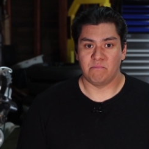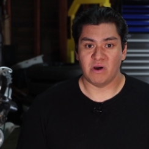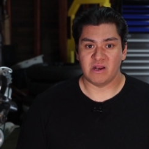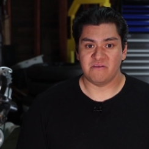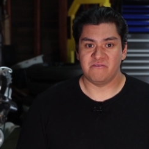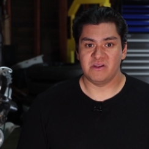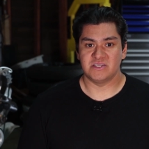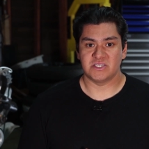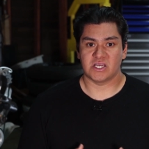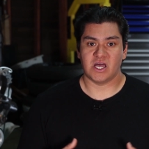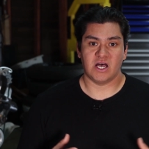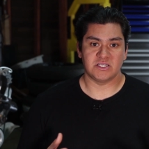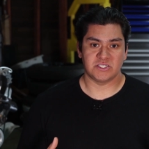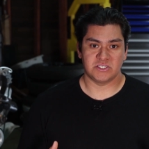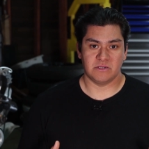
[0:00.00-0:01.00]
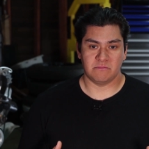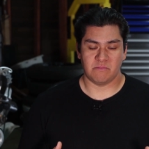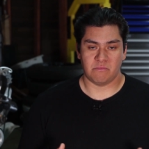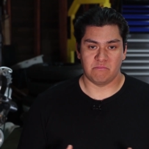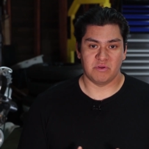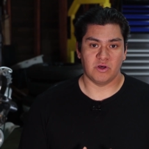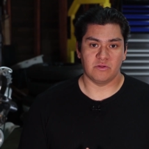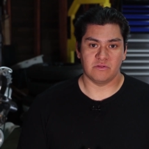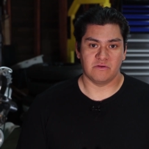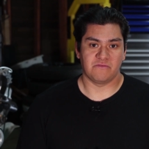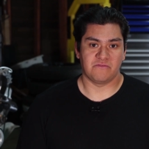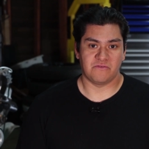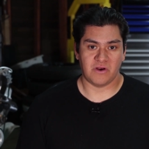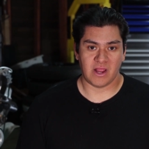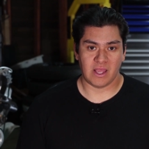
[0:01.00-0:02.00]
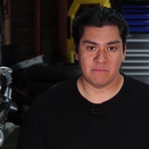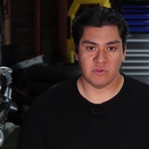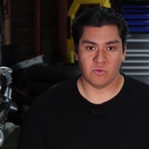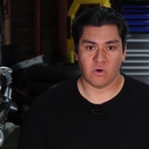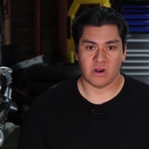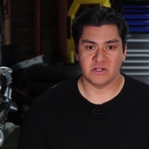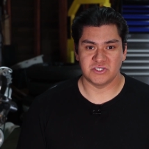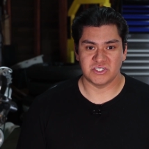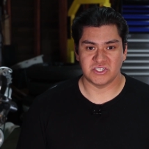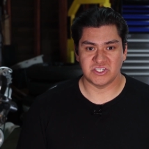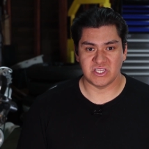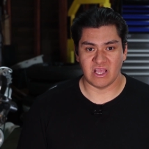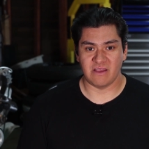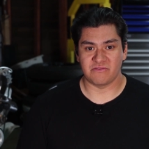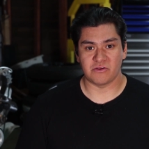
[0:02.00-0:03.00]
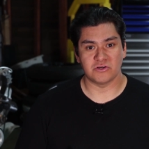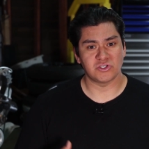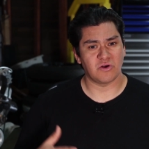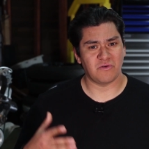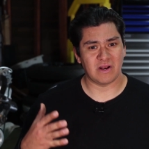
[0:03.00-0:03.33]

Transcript: But if it is a custom built frame, you want to just see if there's